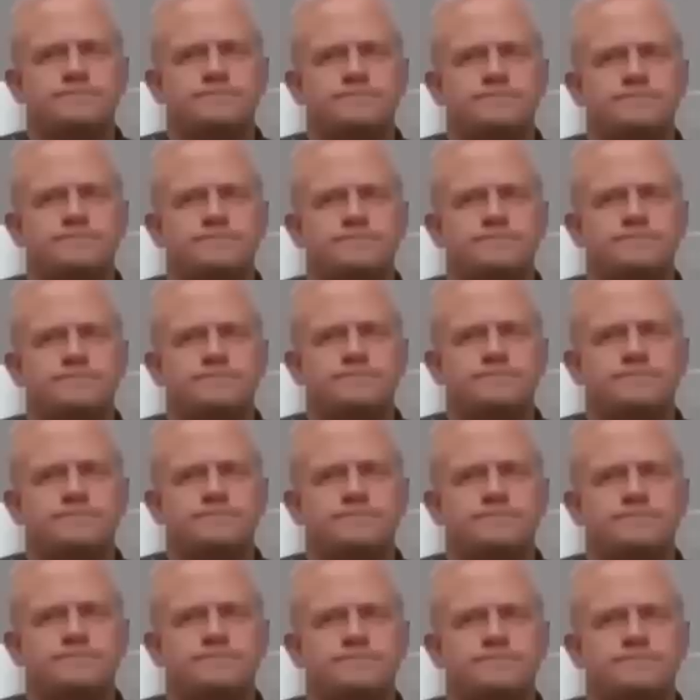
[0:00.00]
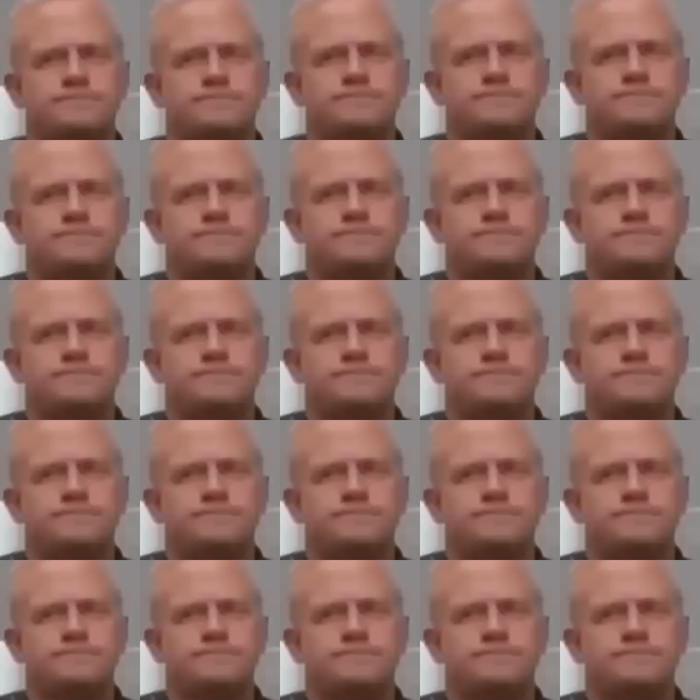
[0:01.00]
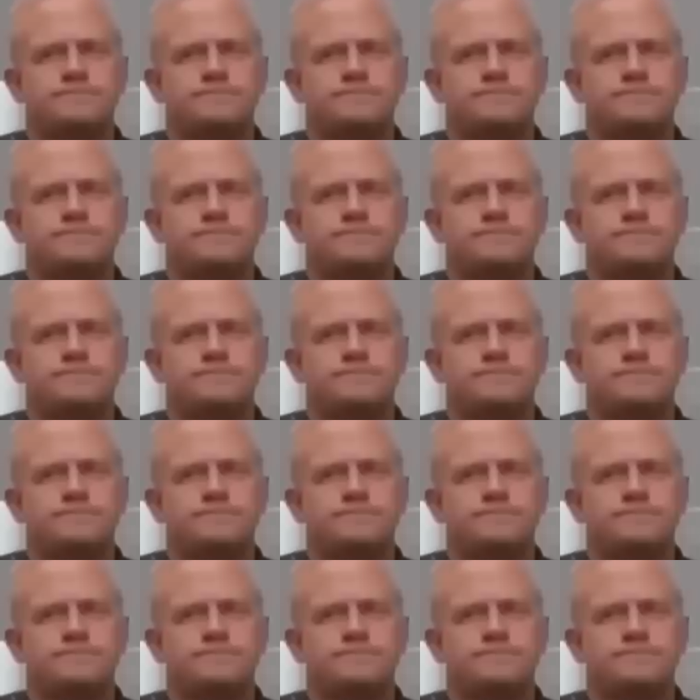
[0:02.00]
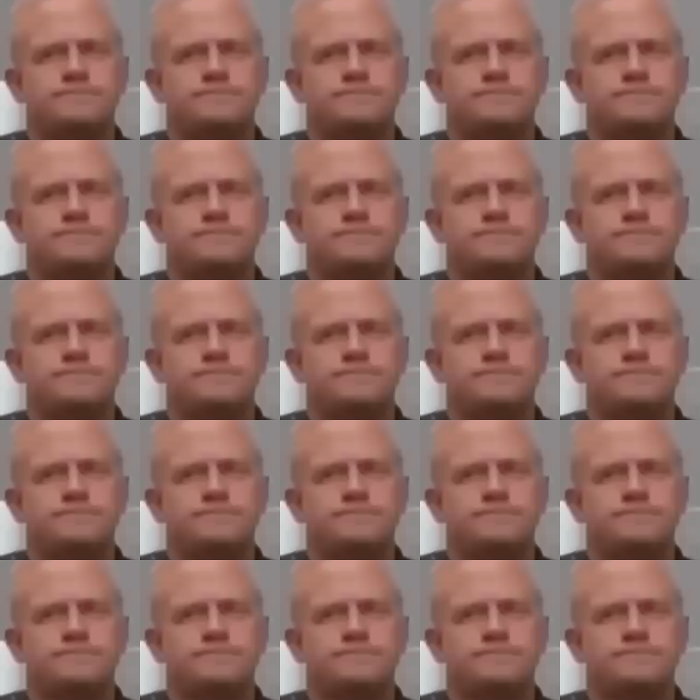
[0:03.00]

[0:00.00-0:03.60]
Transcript: [no speech]